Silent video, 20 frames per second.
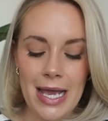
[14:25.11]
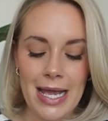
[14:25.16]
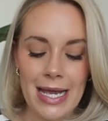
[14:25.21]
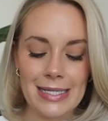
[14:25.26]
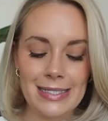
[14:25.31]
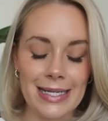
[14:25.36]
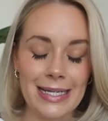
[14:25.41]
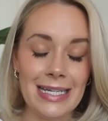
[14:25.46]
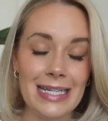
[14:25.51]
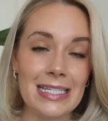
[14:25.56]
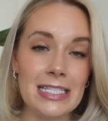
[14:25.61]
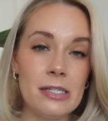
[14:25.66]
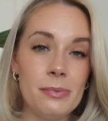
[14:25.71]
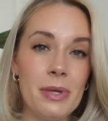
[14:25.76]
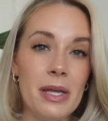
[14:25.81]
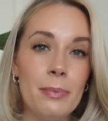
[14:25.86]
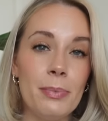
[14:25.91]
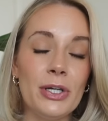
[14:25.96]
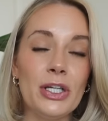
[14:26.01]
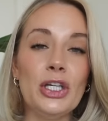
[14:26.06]
as I need to
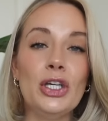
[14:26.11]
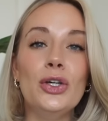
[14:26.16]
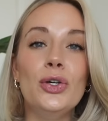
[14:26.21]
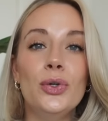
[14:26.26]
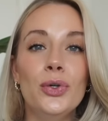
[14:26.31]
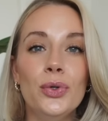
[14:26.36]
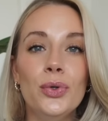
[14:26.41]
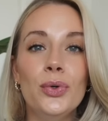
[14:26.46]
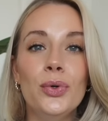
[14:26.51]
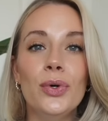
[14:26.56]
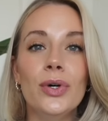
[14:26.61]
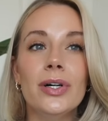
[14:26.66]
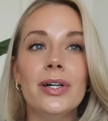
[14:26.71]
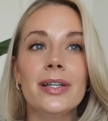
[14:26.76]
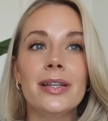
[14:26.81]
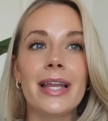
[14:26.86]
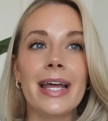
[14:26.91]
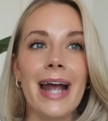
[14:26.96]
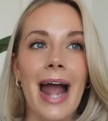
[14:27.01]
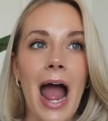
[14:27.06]
be but you
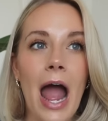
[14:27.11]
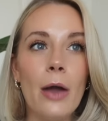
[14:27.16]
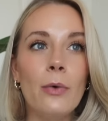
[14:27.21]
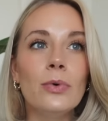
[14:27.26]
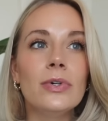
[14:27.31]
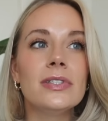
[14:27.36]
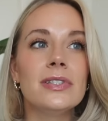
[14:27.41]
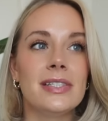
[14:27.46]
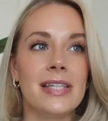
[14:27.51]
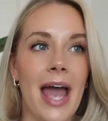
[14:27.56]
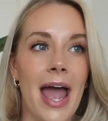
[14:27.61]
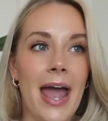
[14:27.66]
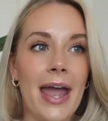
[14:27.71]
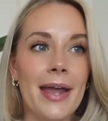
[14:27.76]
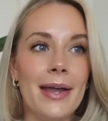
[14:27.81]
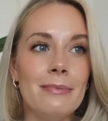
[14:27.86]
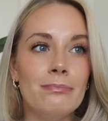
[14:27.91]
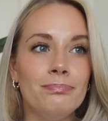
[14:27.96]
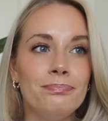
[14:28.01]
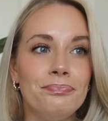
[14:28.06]
like I will
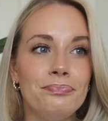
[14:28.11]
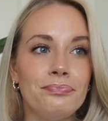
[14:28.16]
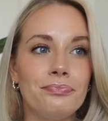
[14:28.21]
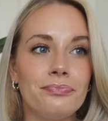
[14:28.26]
say